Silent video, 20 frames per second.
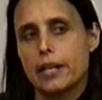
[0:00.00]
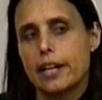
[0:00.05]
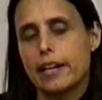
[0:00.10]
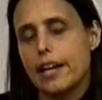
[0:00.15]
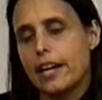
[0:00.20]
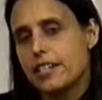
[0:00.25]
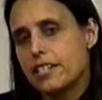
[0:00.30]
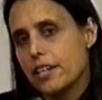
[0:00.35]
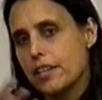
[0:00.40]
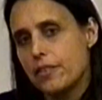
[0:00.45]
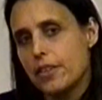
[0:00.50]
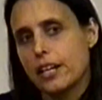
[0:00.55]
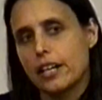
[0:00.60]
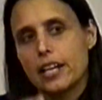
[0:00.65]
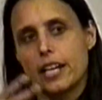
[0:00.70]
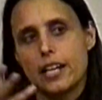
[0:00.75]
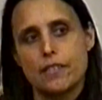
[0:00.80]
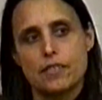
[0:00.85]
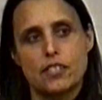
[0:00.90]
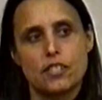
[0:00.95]
But I, I tell you
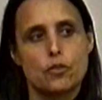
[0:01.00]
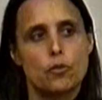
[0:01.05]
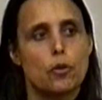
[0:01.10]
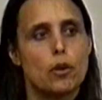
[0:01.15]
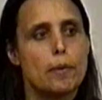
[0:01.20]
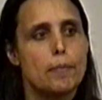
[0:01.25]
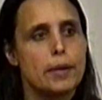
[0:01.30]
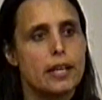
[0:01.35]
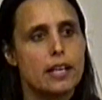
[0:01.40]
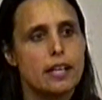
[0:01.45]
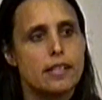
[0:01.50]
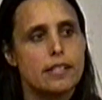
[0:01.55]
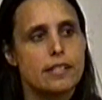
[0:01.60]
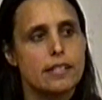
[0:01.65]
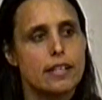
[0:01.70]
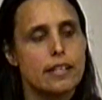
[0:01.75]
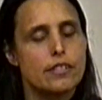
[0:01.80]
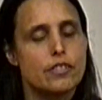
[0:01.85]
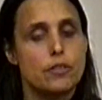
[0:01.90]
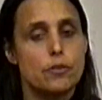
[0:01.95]
that kind of story
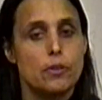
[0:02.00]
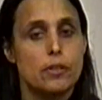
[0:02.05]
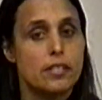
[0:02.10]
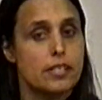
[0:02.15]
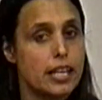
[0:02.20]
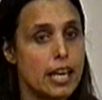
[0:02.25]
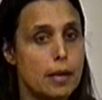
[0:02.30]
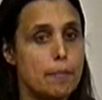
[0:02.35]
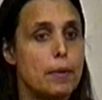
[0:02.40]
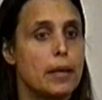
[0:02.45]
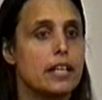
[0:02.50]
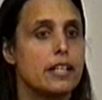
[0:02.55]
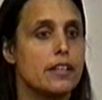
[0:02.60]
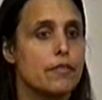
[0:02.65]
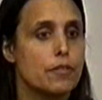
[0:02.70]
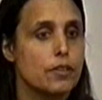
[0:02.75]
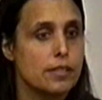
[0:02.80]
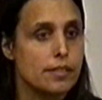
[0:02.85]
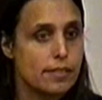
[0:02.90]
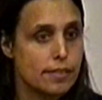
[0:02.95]
because uh, students can make a
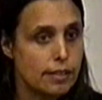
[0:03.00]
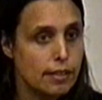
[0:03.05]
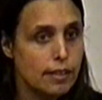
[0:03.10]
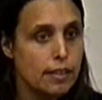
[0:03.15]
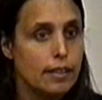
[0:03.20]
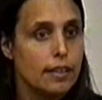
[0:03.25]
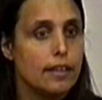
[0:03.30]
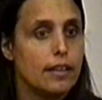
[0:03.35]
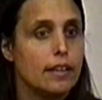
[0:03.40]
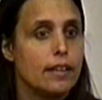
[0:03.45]
difference.